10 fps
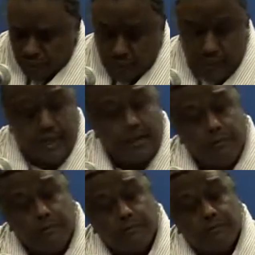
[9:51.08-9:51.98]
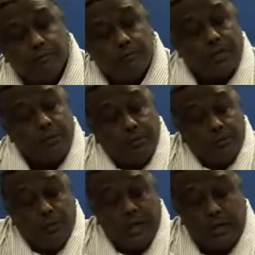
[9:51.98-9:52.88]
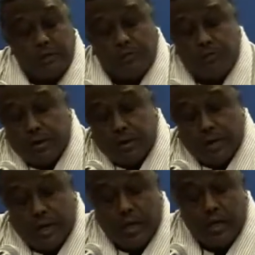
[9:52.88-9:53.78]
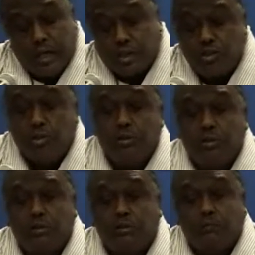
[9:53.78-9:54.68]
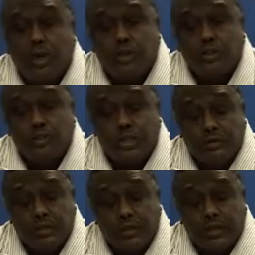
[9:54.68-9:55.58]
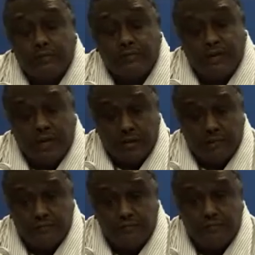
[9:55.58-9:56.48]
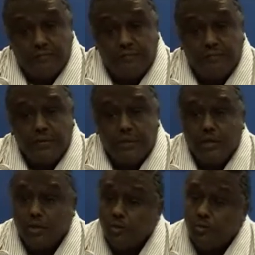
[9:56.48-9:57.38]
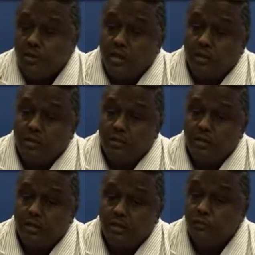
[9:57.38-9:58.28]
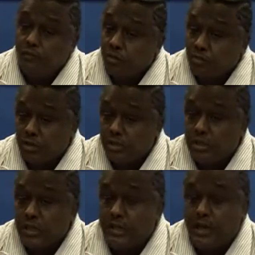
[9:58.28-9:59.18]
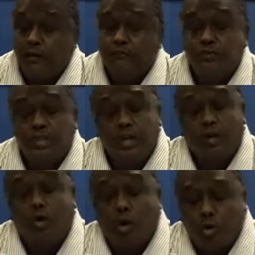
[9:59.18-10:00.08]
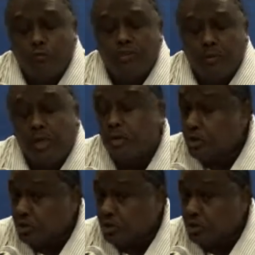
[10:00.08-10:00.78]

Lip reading: And when I later on, by 2005, with other individuals, and I have to say all of them are